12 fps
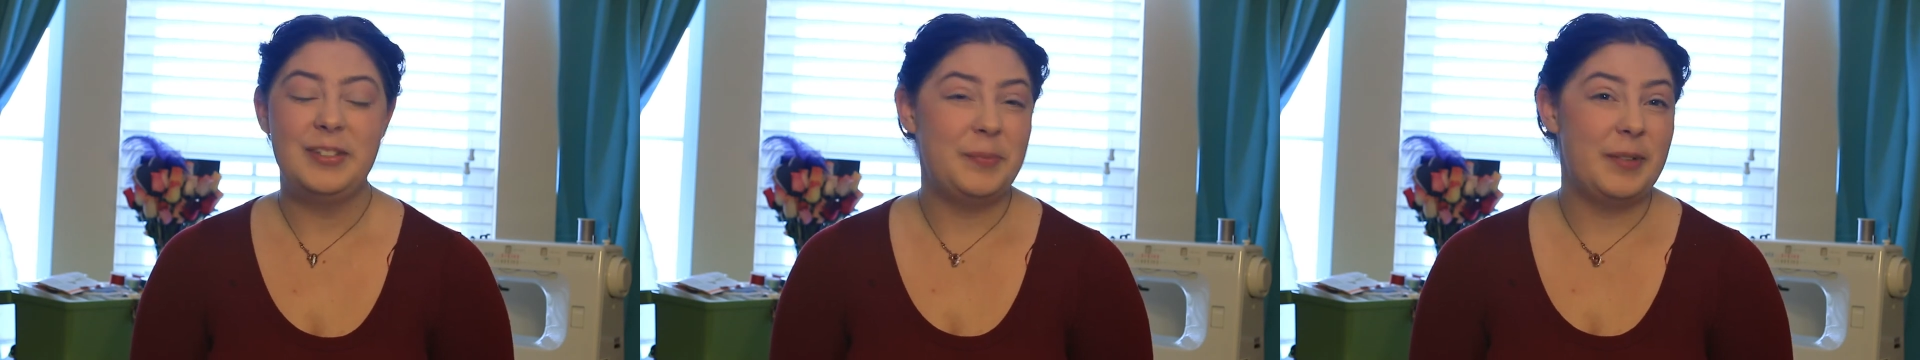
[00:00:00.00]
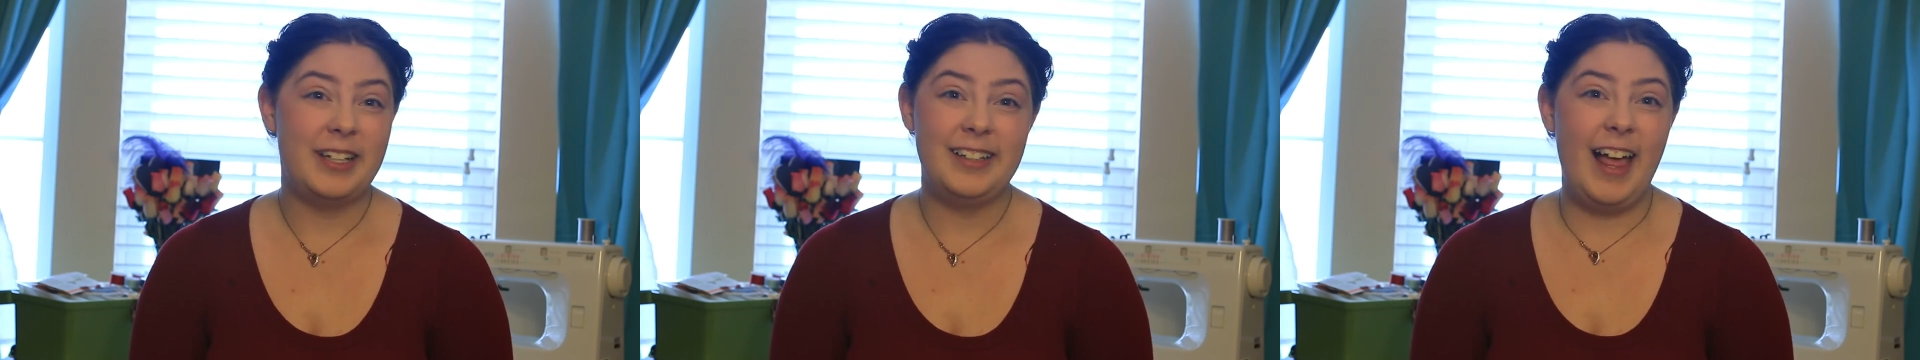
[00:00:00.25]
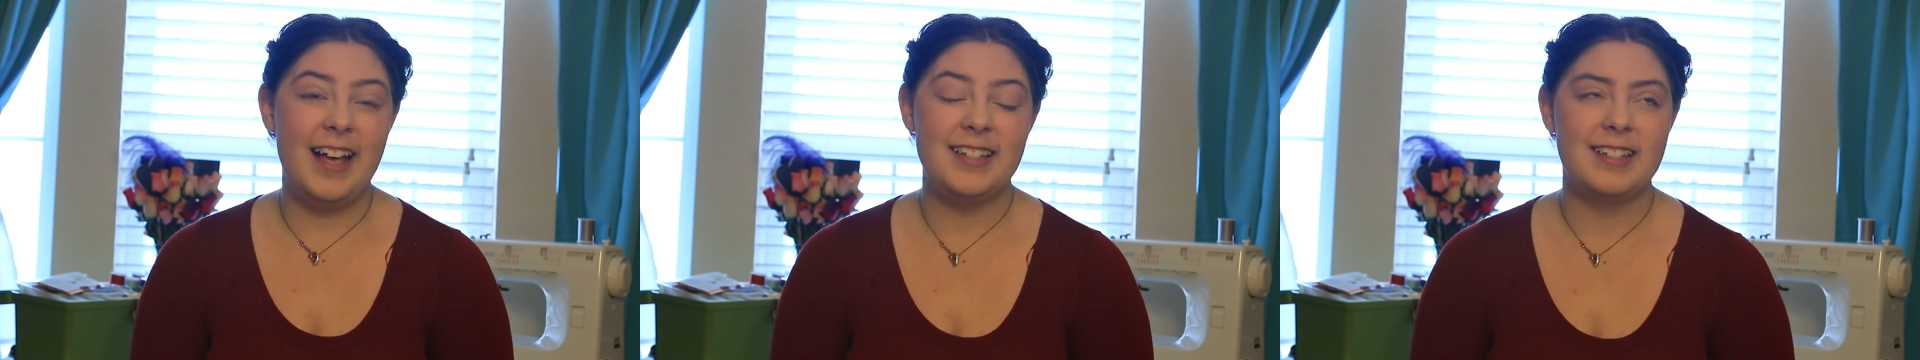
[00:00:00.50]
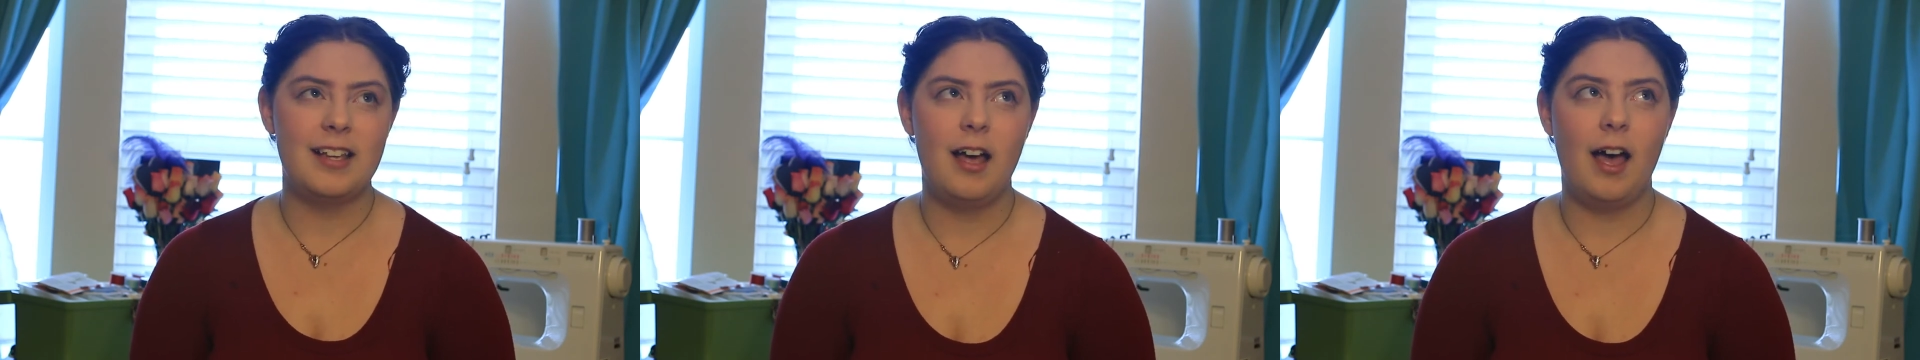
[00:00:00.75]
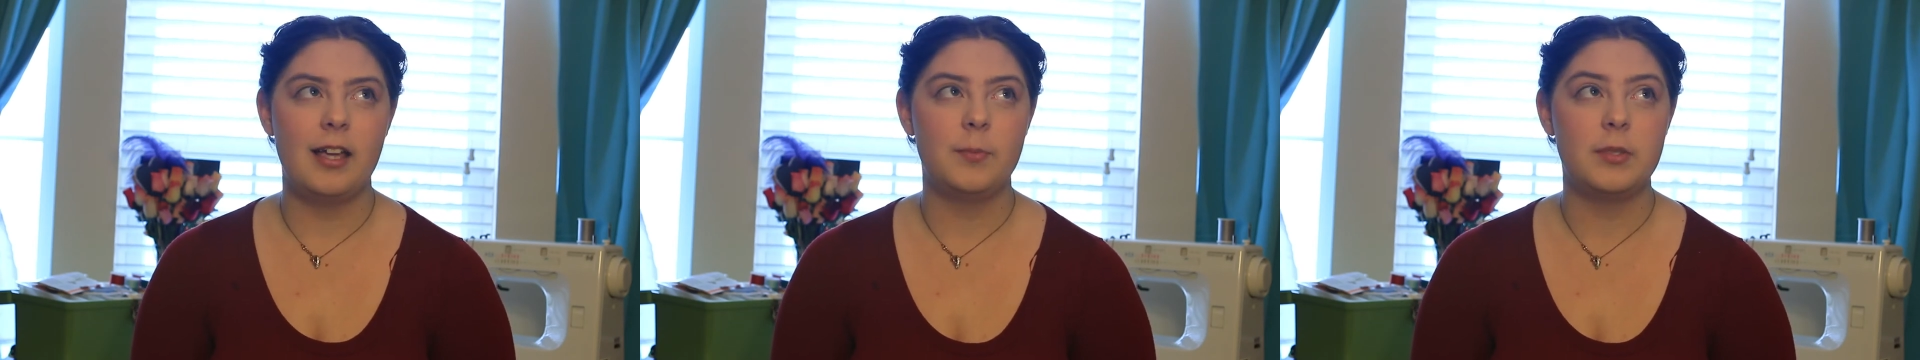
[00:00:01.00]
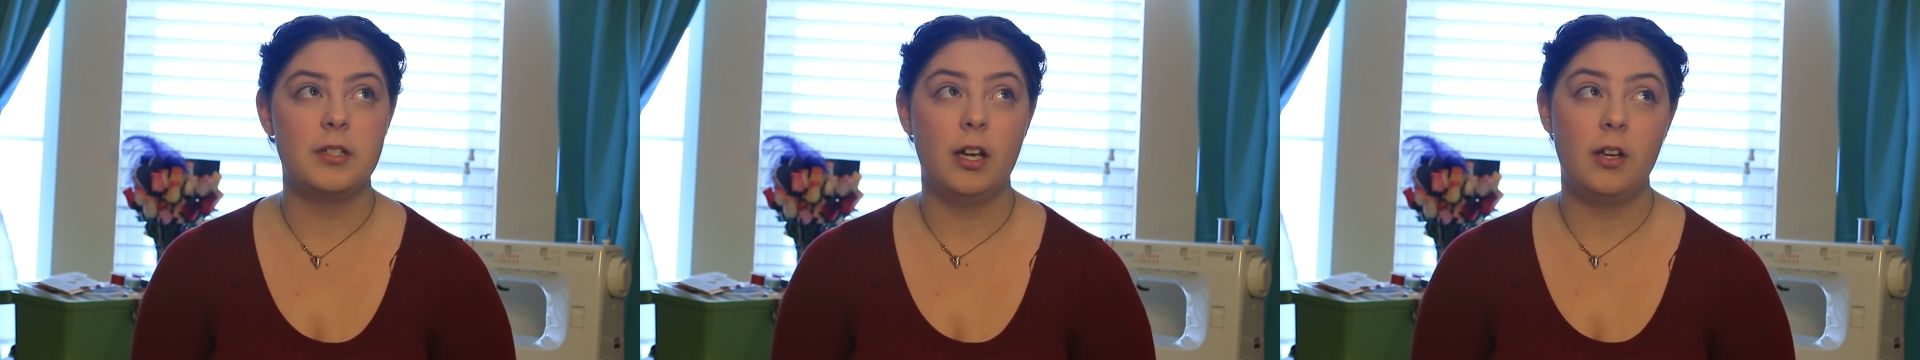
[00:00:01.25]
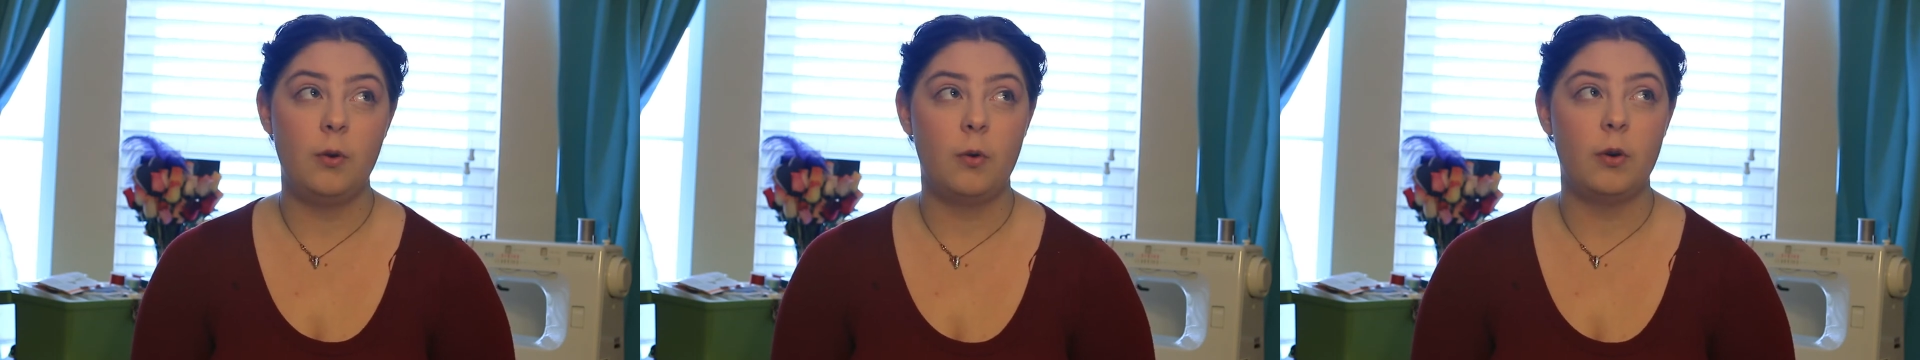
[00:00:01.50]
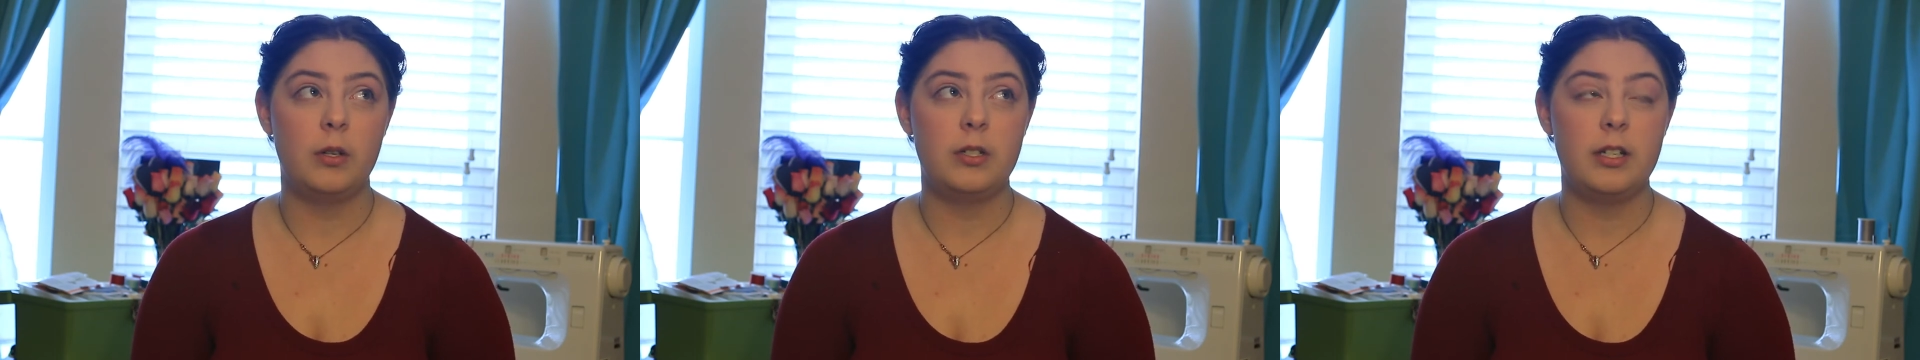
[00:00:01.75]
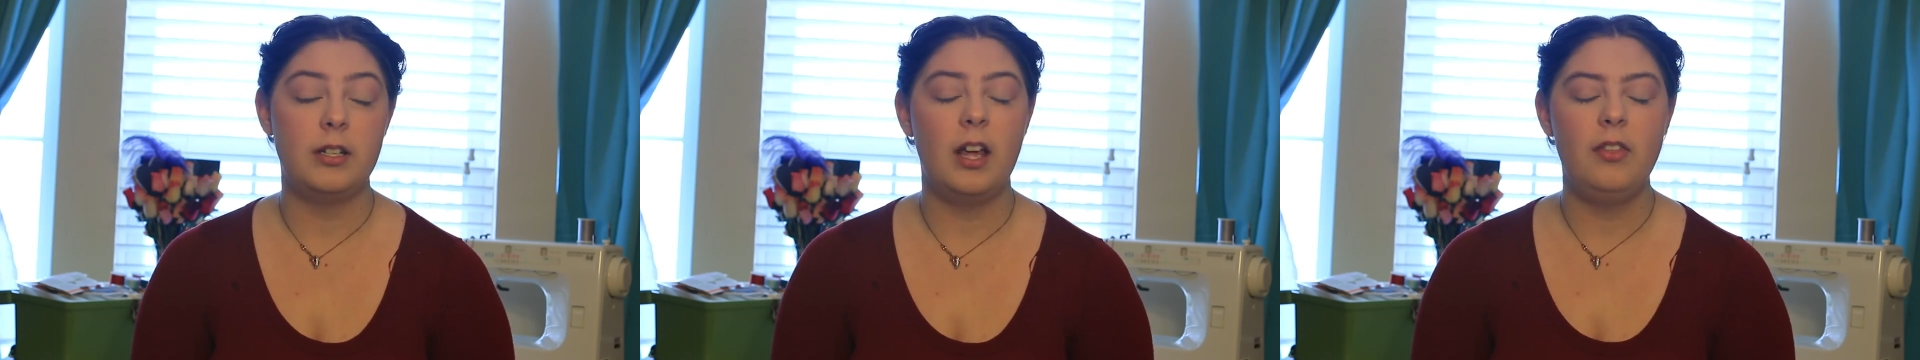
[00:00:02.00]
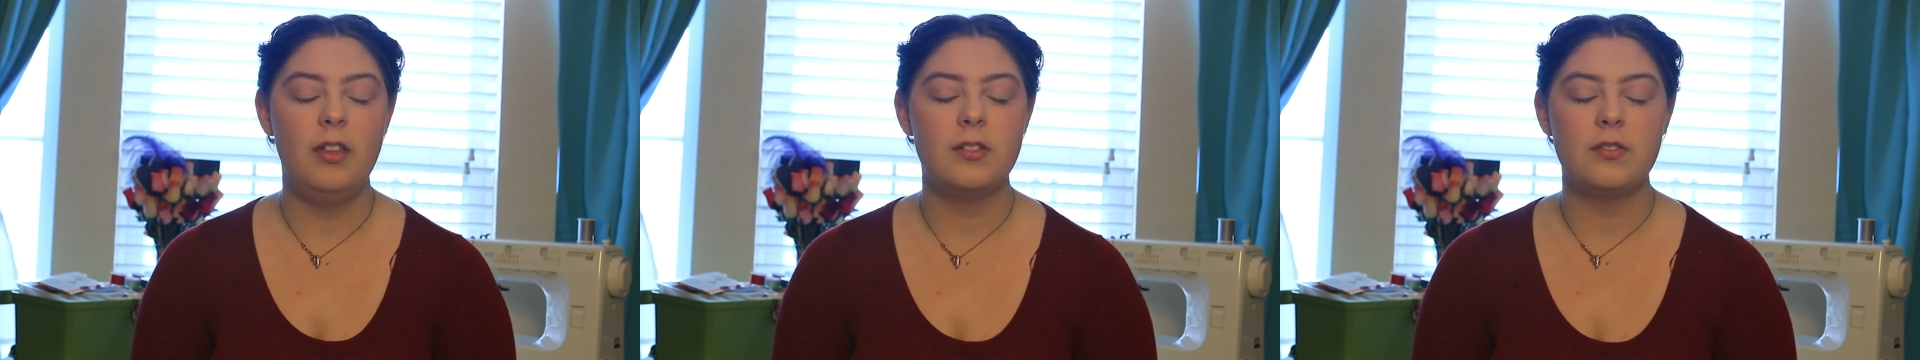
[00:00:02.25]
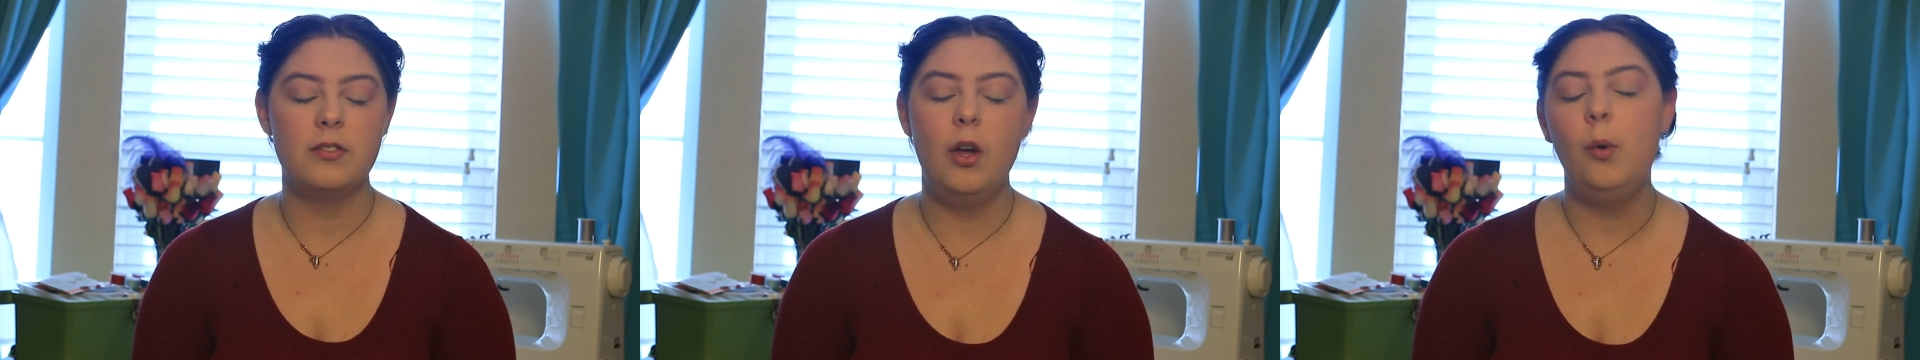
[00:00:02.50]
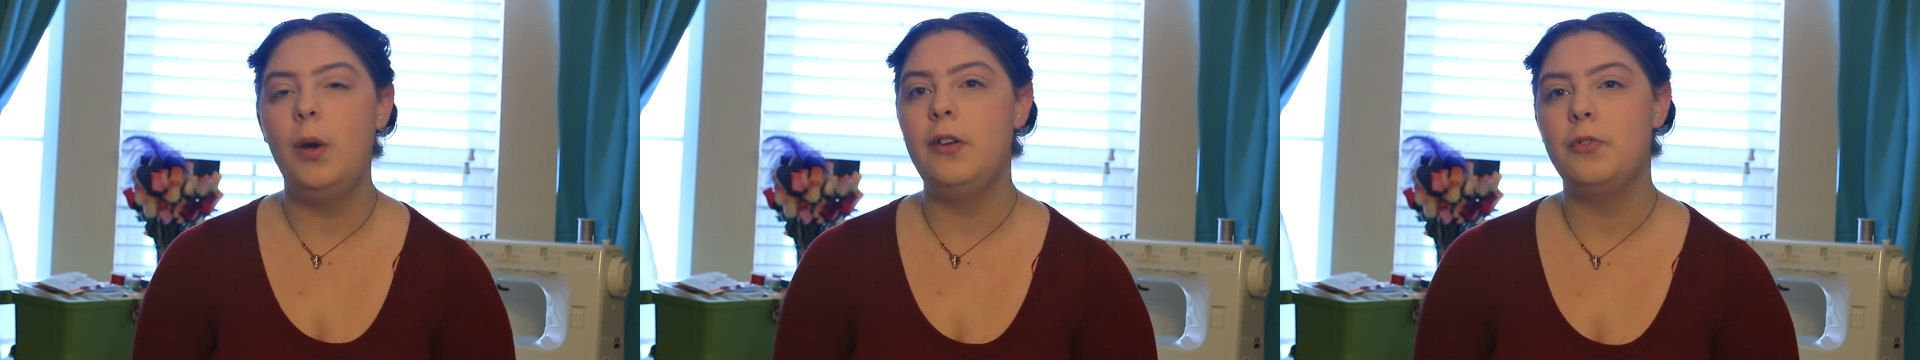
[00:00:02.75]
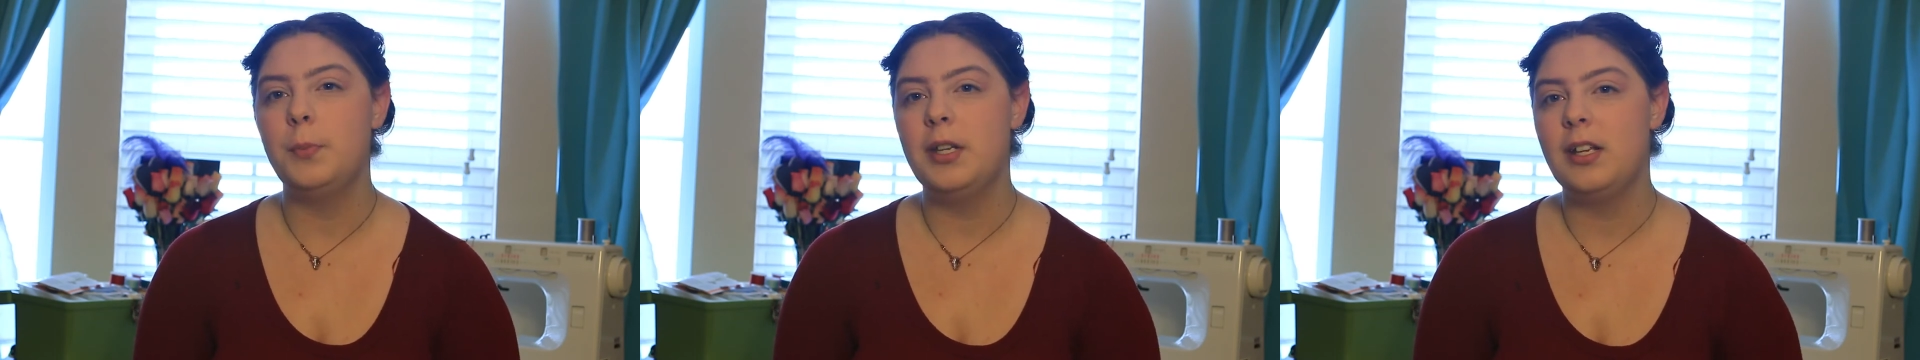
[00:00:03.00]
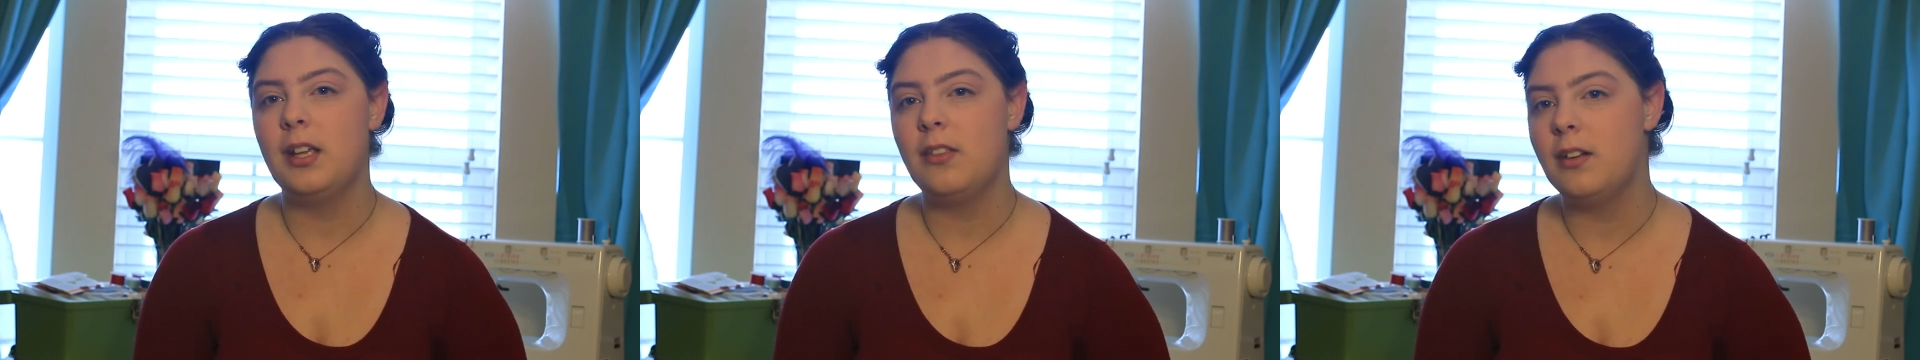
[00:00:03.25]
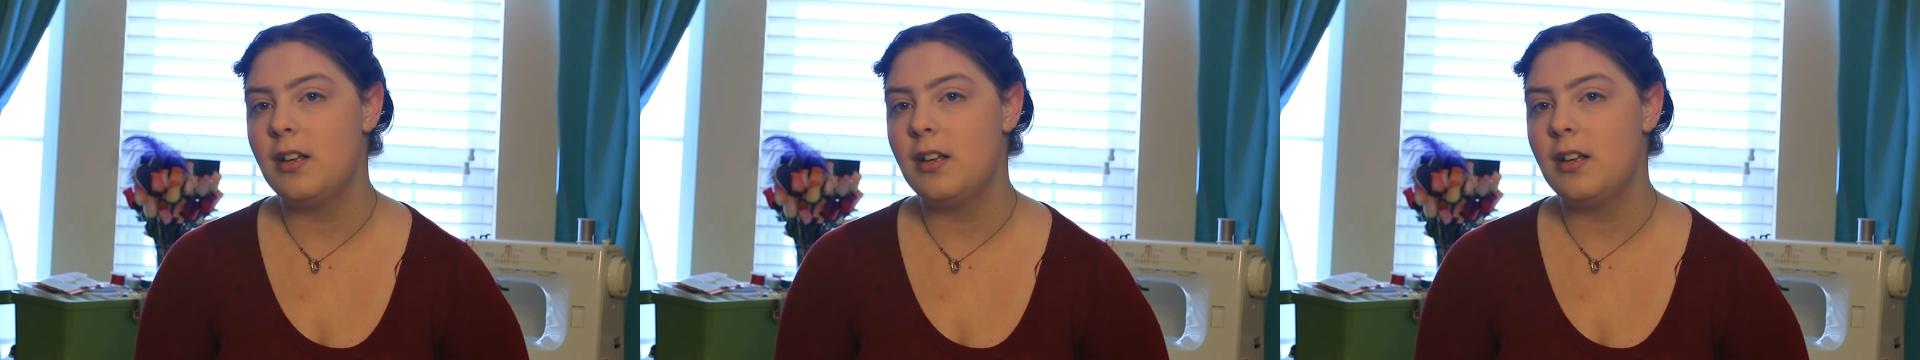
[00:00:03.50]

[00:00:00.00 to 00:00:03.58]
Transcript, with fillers: But alas, I am stuck in quarantine and thus no way for me to get the